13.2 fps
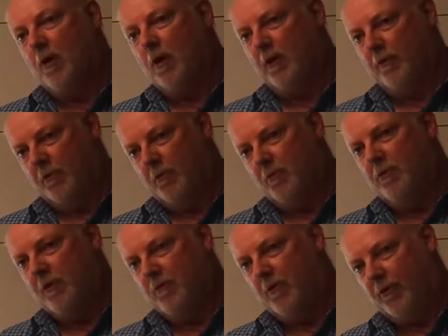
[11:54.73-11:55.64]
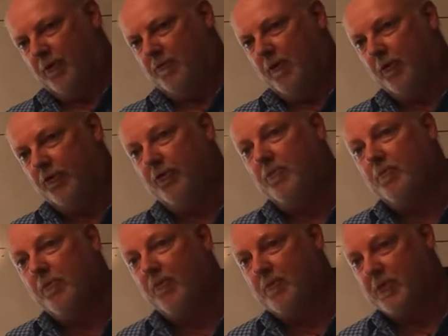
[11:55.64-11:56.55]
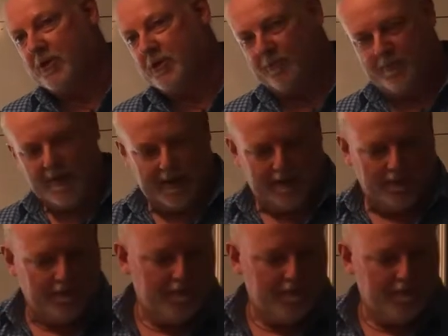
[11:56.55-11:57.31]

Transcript: on the, what the fault movements have been.